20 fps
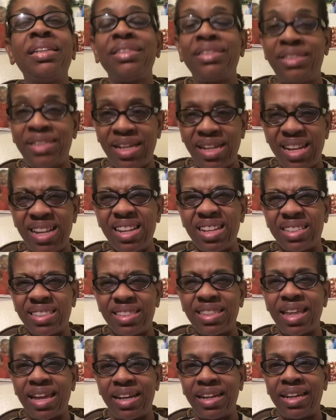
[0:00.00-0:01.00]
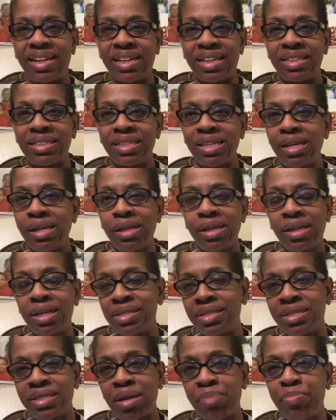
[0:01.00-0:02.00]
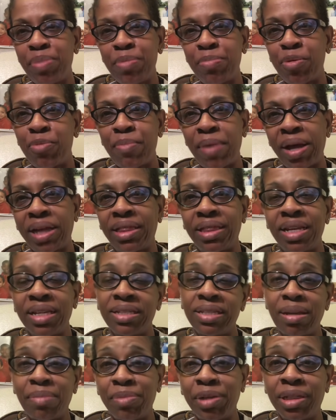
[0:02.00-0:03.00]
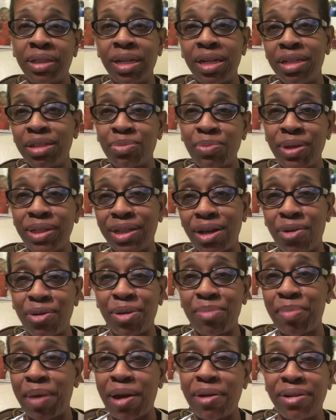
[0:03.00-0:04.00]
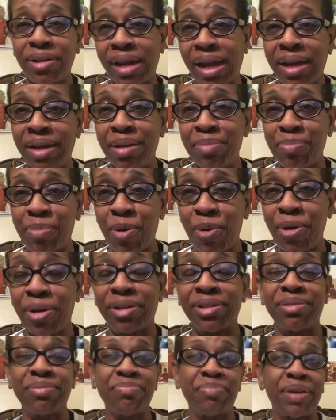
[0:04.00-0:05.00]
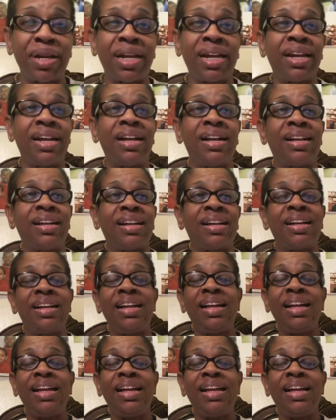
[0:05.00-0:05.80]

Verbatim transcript: to us, that is because some people might think some of the things we talk about ain't important, but uh,